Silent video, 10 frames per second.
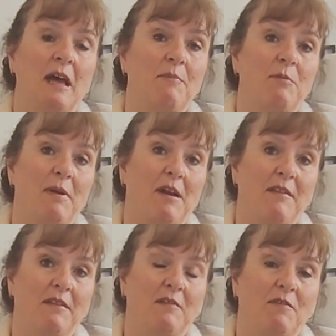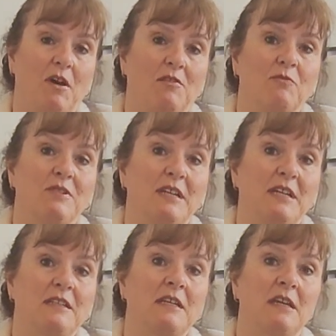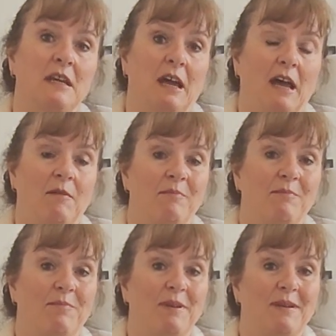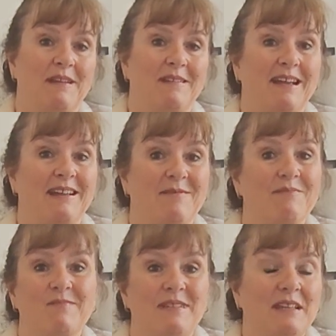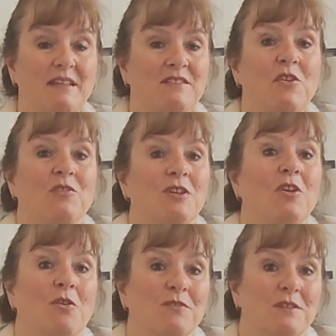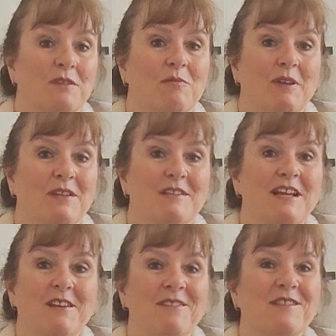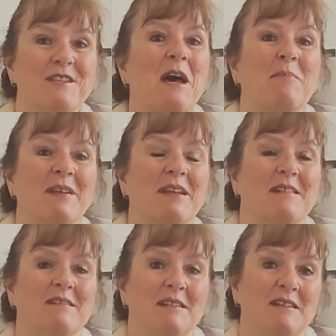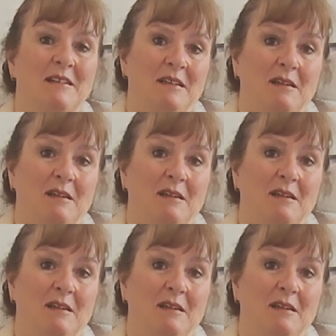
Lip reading: and preparing the final deed, but there's not a lot that we can tell you that's happening.